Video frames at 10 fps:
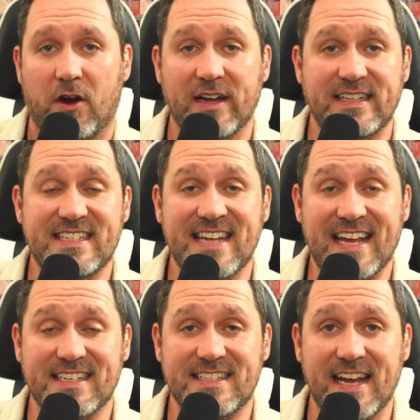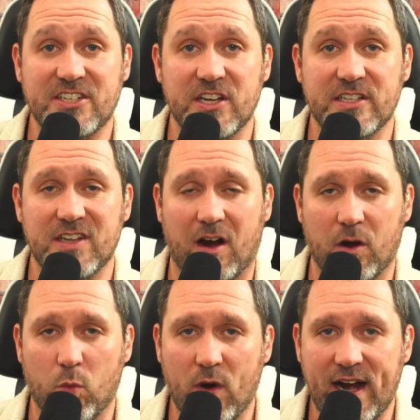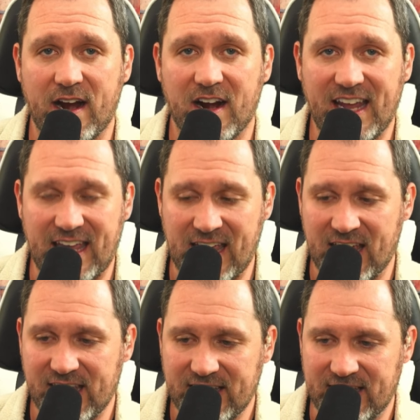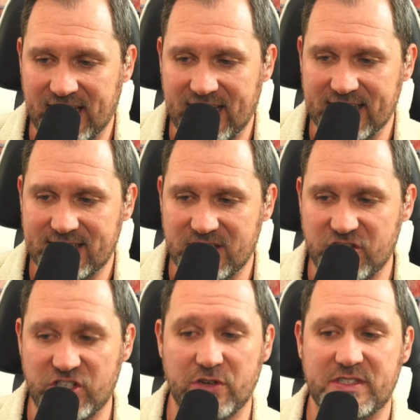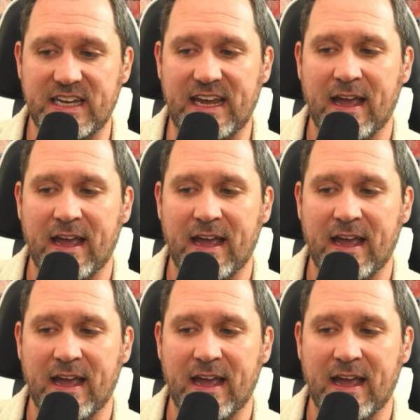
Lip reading: All right, these next sections are where it gets juicy.